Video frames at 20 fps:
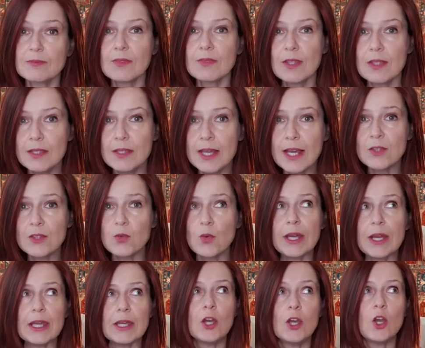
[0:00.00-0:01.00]
That
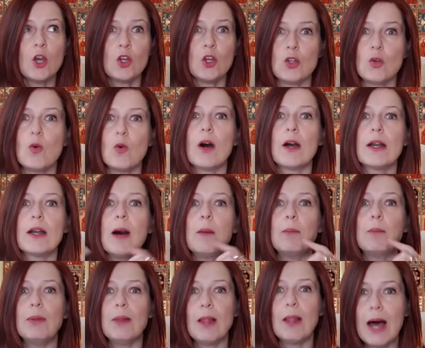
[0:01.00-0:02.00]
way you are
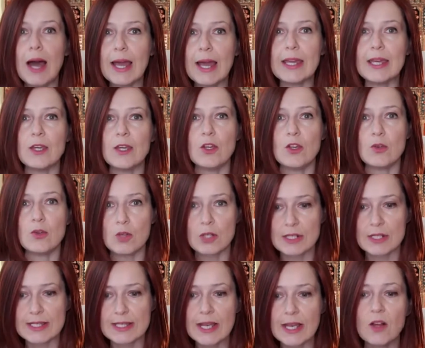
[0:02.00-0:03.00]
applying
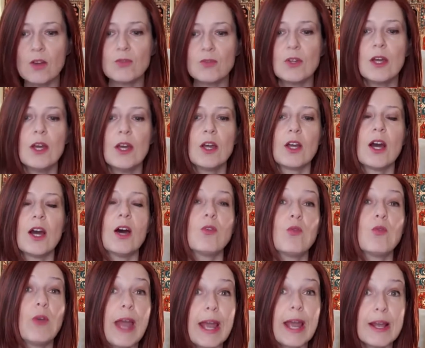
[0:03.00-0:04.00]
yourself
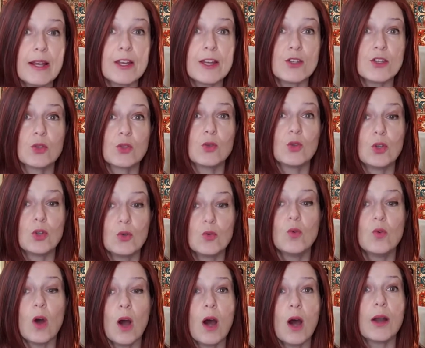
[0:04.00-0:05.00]
correctly, so
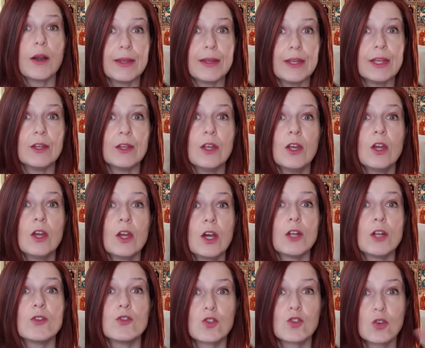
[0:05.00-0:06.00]
you are in
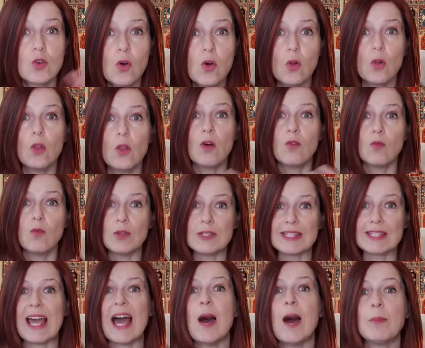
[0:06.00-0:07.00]
control of what's
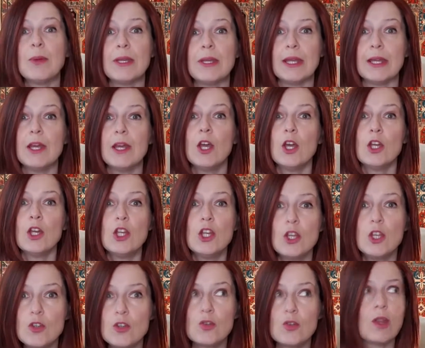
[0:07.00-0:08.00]
happening
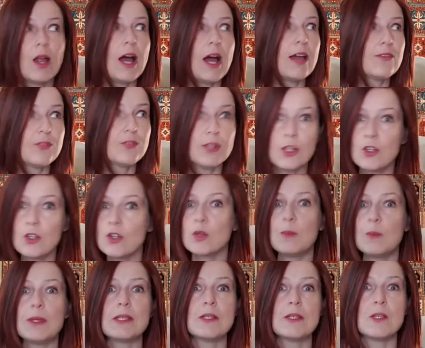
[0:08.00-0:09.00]
in your life, in your
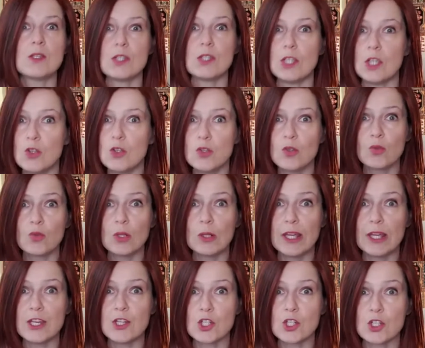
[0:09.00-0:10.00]
business, in your
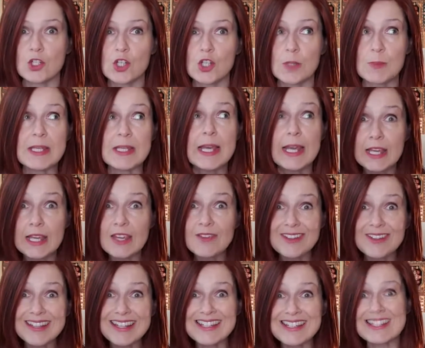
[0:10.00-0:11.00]
relationships,
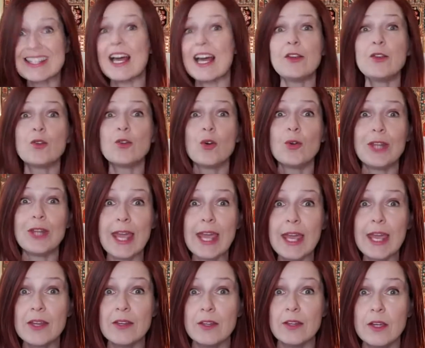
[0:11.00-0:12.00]
even inside your own
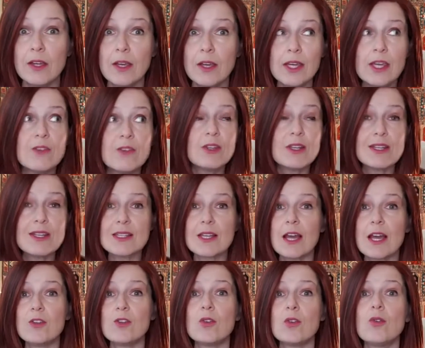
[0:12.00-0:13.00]
head, even
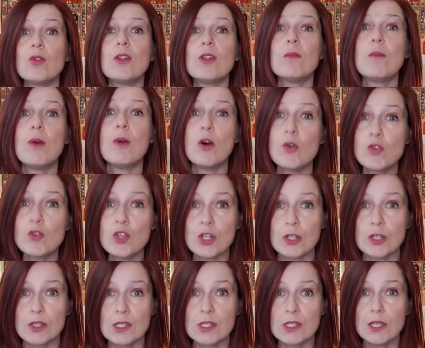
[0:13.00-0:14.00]
inside your own
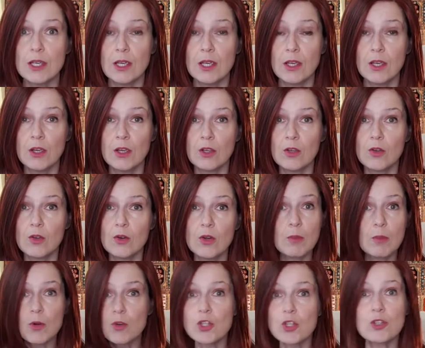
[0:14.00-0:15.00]
emotions.
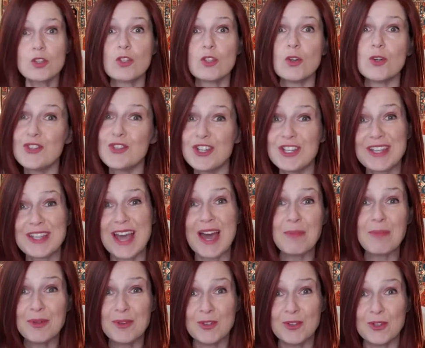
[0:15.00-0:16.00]
Emotions don't just
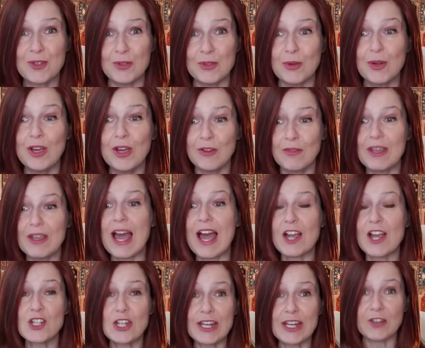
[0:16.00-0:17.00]
happen to you. We
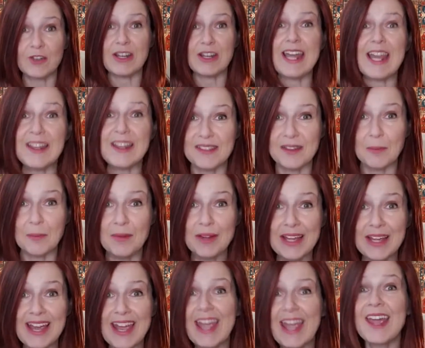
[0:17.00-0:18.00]
actually create them.
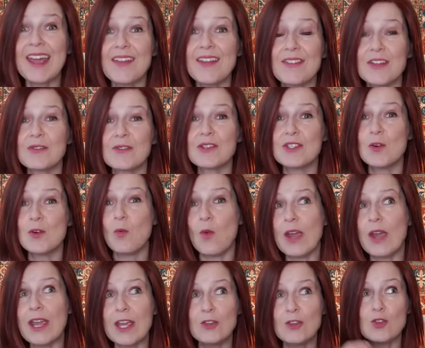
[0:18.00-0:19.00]
And there is a
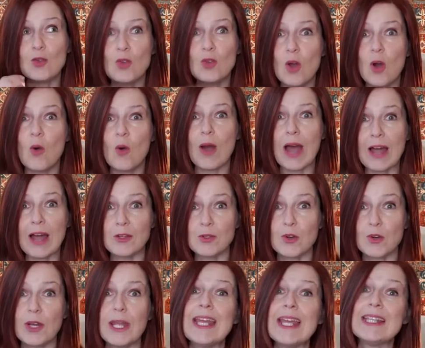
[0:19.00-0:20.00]
way to know how to
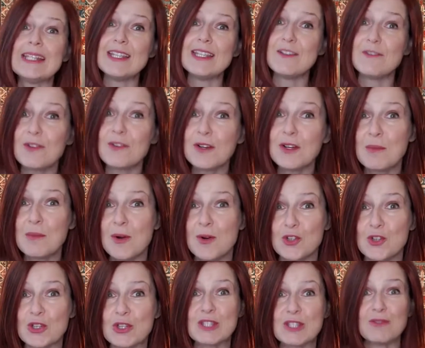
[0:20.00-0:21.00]
create different
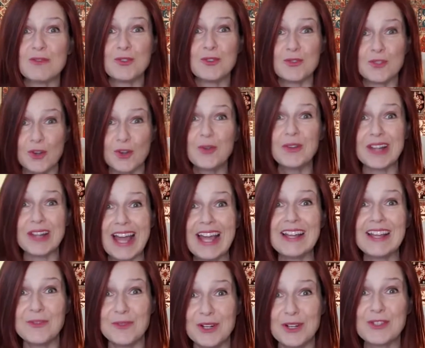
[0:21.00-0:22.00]
emotions if you don't like
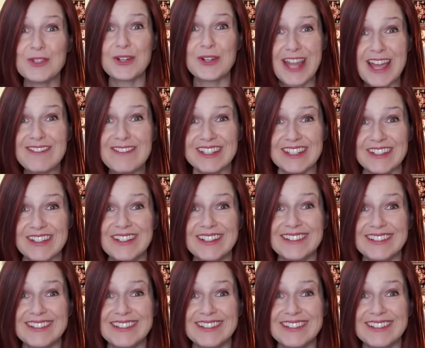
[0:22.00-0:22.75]
the ones you're having.